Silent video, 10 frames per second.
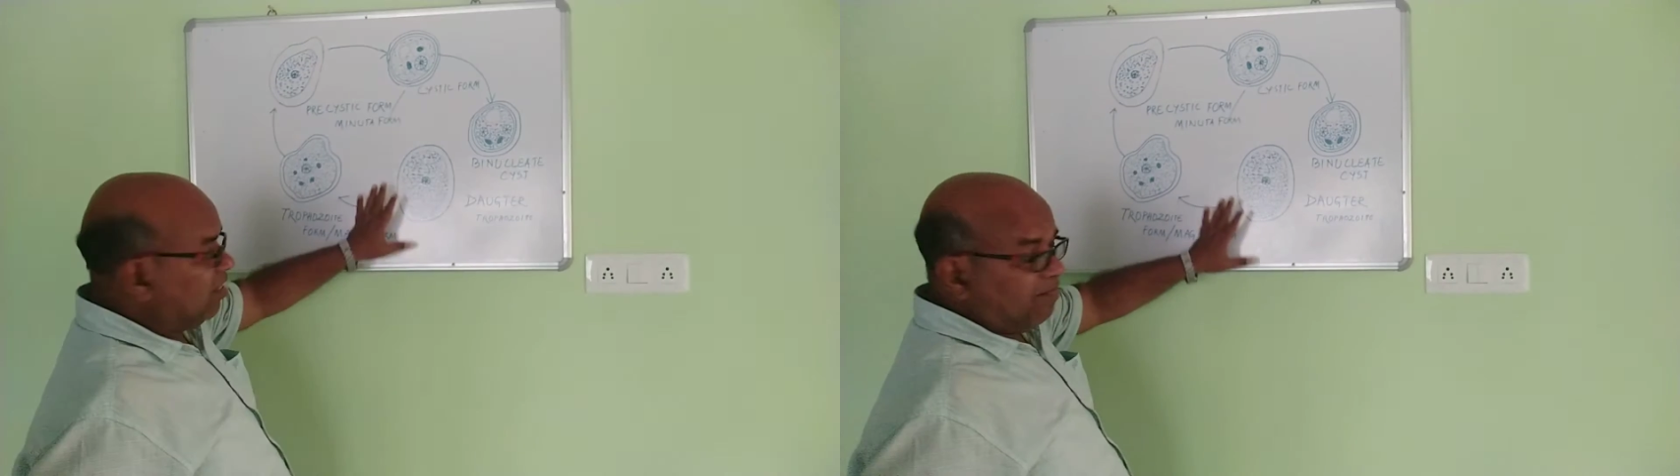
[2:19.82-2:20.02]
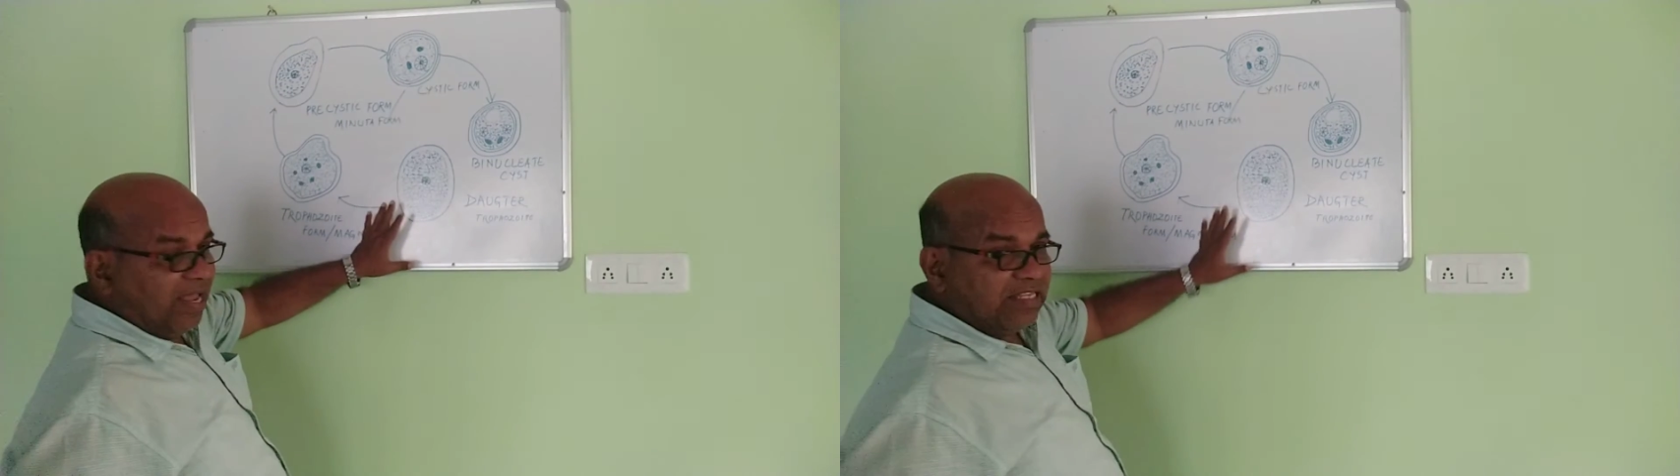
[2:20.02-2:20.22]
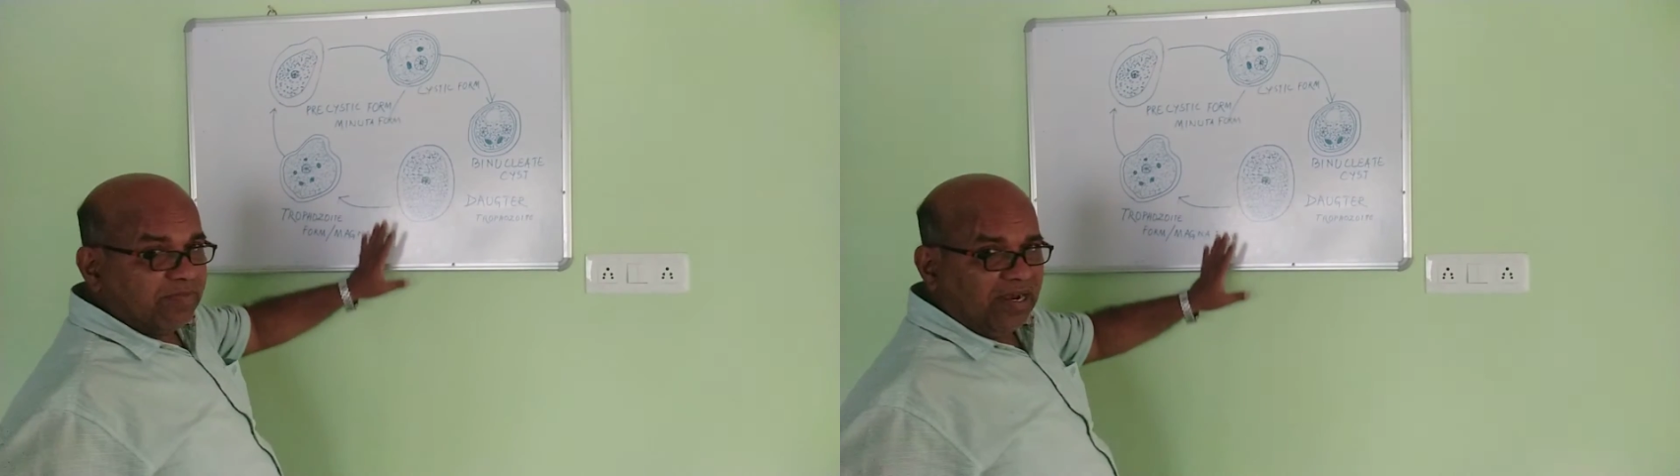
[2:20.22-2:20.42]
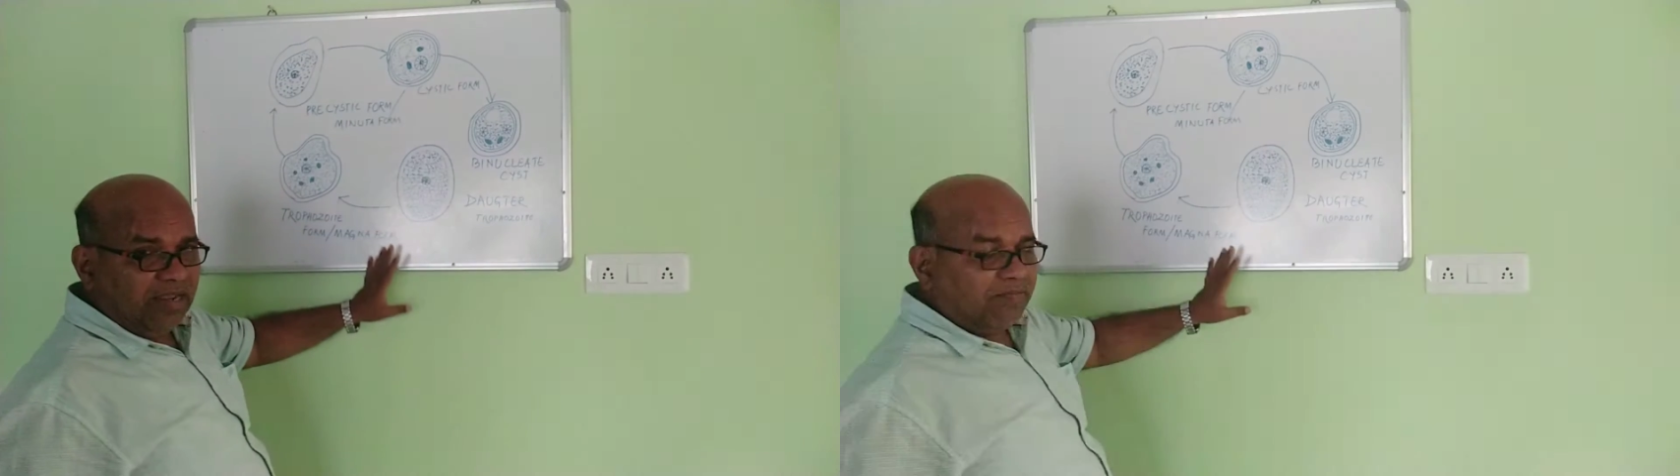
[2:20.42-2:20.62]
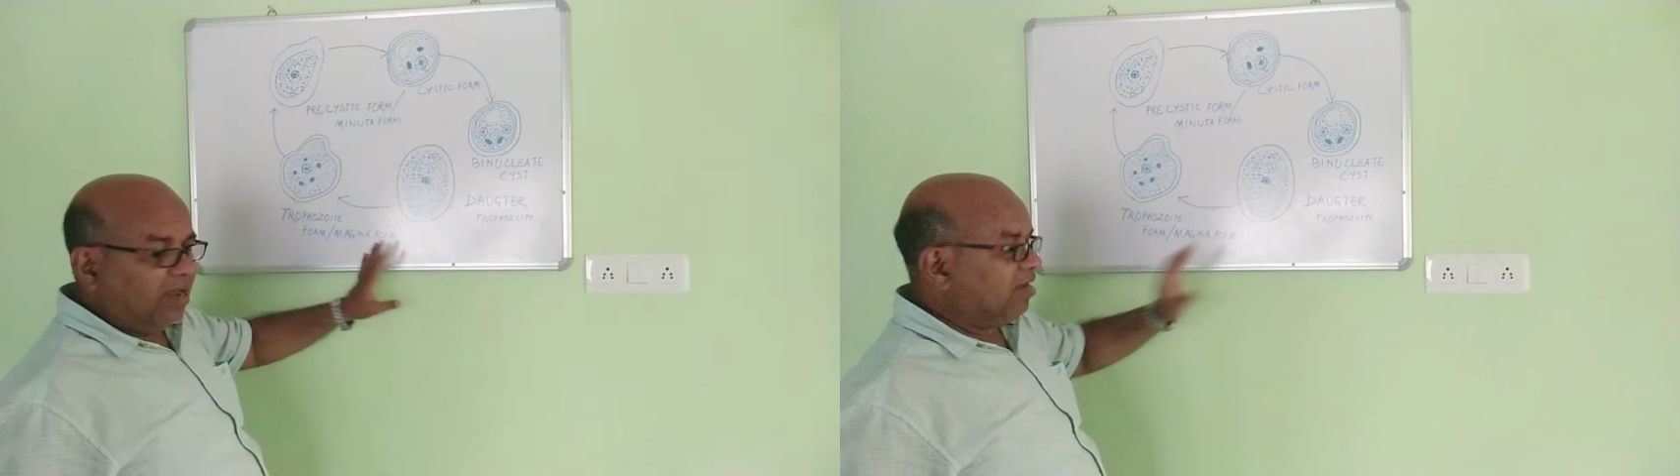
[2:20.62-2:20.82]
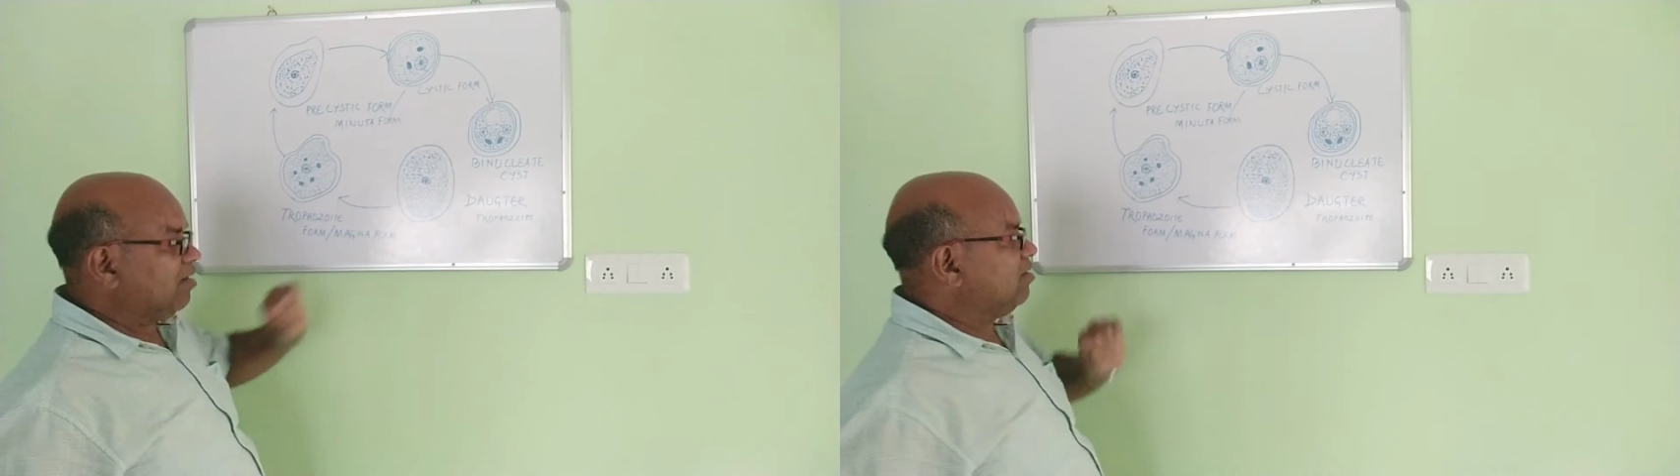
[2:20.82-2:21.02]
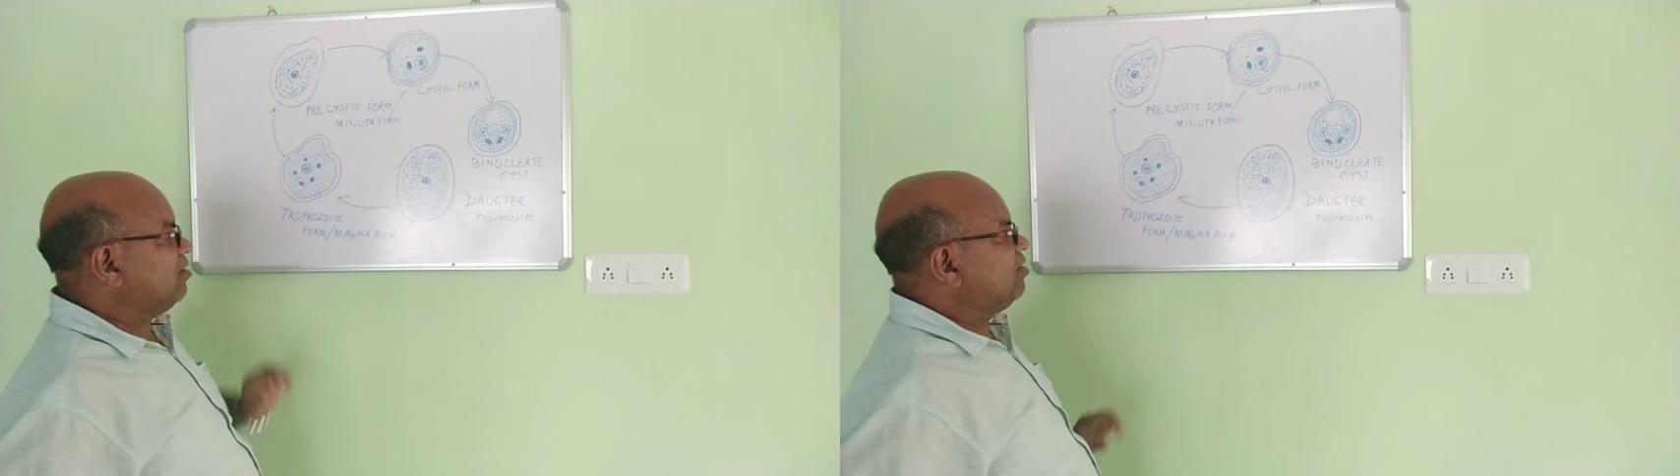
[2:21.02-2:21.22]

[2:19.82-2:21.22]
the plasma lemma,